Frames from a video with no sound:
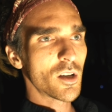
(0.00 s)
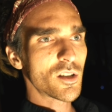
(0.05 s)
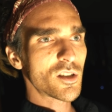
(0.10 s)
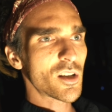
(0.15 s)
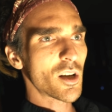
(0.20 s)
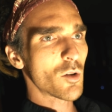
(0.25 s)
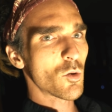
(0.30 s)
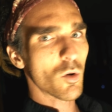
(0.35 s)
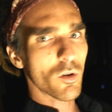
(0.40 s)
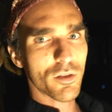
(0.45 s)

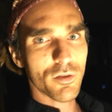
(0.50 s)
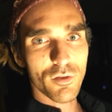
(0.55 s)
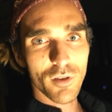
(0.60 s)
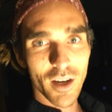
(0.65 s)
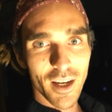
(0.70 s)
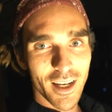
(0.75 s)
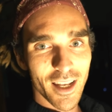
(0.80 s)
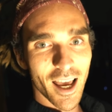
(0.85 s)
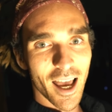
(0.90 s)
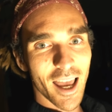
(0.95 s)
2, or
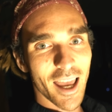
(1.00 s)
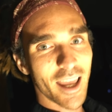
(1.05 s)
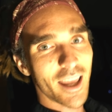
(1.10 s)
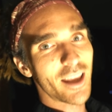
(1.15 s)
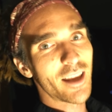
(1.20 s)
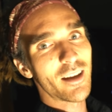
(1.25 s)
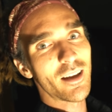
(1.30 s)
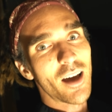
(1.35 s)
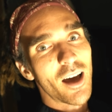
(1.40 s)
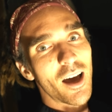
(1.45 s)
3
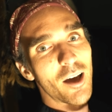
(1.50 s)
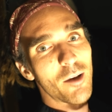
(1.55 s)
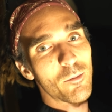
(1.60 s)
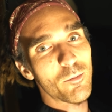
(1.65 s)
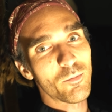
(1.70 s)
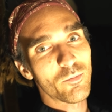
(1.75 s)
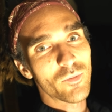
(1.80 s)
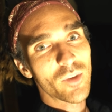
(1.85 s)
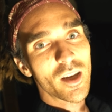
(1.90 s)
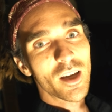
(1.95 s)

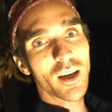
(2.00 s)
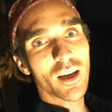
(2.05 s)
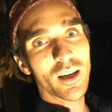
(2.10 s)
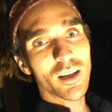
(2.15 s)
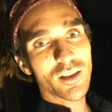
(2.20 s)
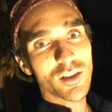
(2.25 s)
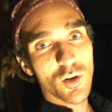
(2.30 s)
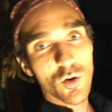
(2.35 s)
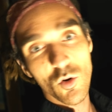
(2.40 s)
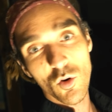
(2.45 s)
day
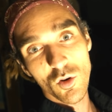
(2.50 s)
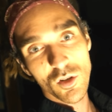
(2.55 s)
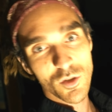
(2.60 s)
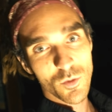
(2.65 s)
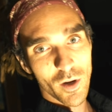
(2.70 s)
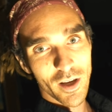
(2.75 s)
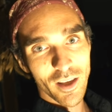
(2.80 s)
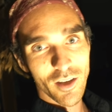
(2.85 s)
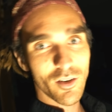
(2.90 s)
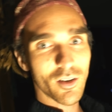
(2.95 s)
tours
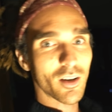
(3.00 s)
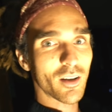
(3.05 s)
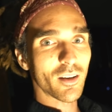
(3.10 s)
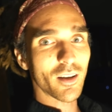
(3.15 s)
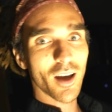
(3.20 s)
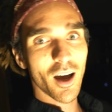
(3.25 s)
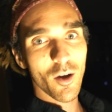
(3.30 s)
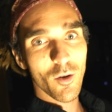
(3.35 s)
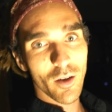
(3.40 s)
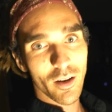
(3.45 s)
where you can
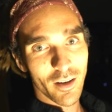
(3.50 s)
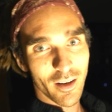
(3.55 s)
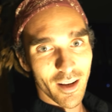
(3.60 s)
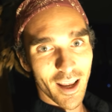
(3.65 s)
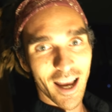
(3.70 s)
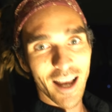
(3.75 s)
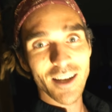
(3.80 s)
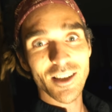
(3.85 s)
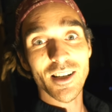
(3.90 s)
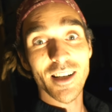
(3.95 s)
go
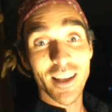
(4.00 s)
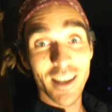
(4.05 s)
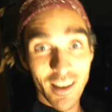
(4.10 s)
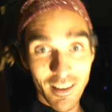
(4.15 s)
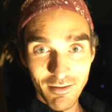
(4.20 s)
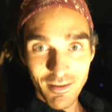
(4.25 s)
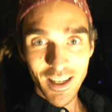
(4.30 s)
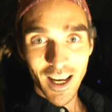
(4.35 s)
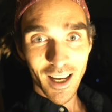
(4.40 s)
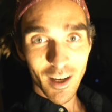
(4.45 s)
and
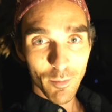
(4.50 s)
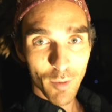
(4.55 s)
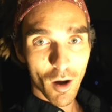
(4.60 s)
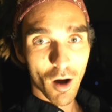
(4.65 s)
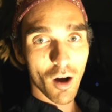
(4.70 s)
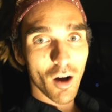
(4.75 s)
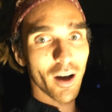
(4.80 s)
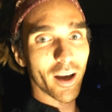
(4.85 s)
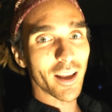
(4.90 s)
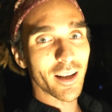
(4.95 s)
actually take
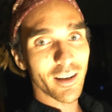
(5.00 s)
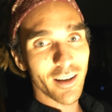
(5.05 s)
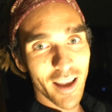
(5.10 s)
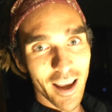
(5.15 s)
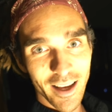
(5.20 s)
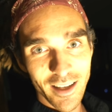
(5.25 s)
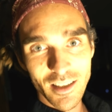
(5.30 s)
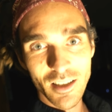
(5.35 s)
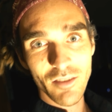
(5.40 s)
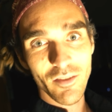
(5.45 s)
part in
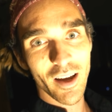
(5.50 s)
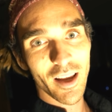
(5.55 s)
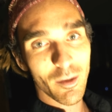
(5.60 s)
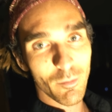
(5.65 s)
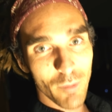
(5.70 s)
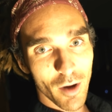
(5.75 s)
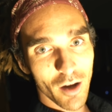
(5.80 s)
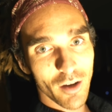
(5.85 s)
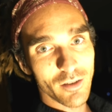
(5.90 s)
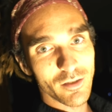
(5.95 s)

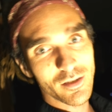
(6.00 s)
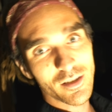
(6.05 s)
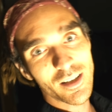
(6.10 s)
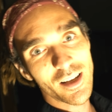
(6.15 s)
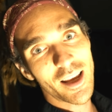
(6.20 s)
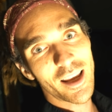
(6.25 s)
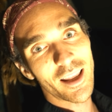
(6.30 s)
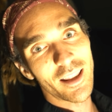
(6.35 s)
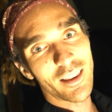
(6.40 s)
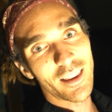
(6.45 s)
excavating
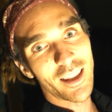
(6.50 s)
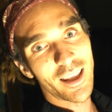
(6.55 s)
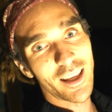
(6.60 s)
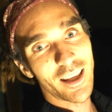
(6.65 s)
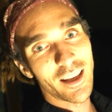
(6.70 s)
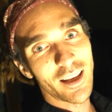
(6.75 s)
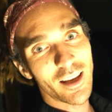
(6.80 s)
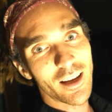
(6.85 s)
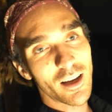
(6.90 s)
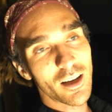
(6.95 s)
bones in
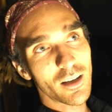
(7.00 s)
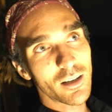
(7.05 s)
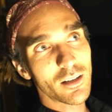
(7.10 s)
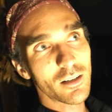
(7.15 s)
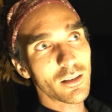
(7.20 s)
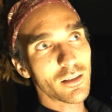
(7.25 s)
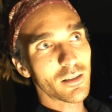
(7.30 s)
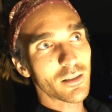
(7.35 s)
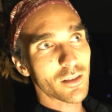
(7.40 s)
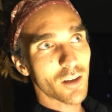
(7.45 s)
the
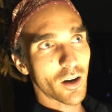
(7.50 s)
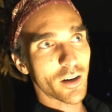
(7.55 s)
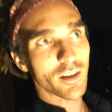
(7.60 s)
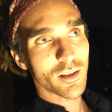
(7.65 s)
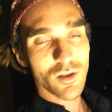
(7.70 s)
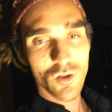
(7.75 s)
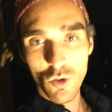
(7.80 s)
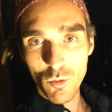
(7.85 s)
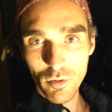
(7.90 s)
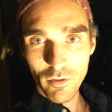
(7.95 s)

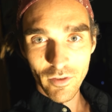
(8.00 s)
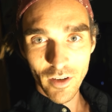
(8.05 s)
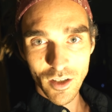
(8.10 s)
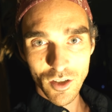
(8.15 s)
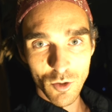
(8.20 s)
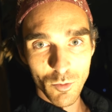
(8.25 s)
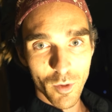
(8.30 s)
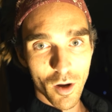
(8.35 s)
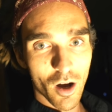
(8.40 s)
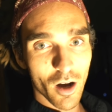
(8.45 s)
Dinosaur
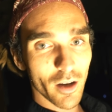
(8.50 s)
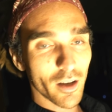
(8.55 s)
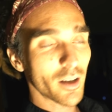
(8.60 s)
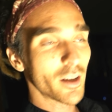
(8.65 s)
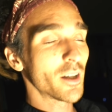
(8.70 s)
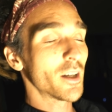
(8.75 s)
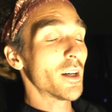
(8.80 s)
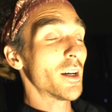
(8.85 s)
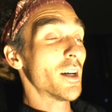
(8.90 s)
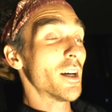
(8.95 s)
Provincial Park.
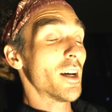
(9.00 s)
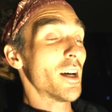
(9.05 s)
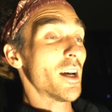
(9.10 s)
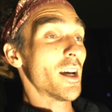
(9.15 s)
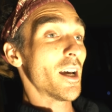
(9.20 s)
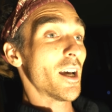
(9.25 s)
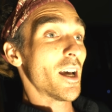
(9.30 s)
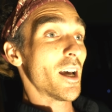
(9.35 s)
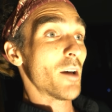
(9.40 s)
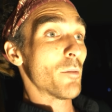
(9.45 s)

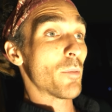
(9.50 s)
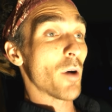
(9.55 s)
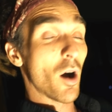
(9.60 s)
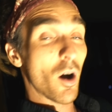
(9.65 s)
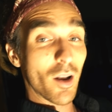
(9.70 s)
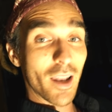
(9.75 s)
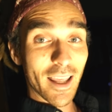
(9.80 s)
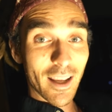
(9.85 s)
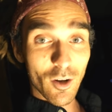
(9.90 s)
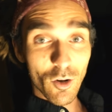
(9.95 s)
But
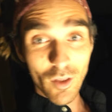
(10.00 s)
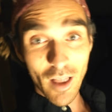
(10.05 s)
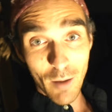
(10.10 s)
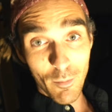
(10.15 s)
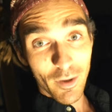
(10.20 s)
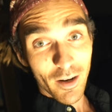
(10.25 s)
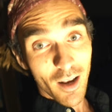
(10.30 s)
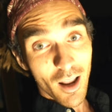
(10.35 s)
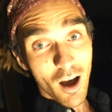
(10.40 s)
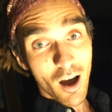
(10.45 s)
I'll link all
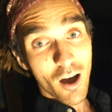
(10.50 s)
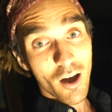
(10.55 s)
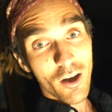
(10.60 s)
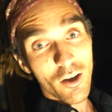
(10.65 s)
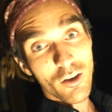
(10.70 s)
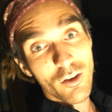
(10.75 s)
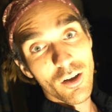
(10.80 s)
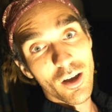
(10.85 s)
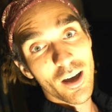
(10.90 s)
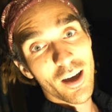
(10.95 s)
that
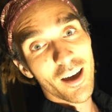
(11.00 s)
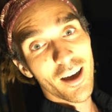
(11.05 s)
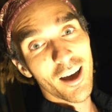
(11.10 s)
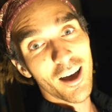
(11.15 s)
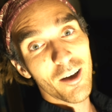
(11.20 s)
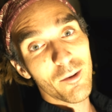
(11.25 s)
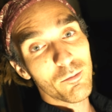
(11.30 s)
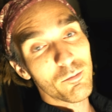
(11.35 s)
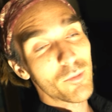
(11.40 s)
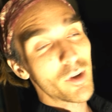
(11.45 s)

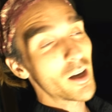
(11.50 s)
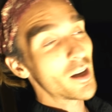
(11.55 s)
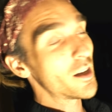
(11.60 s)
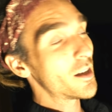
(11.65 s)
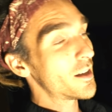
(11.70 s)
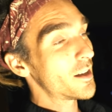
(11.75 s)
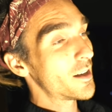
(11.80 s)
below.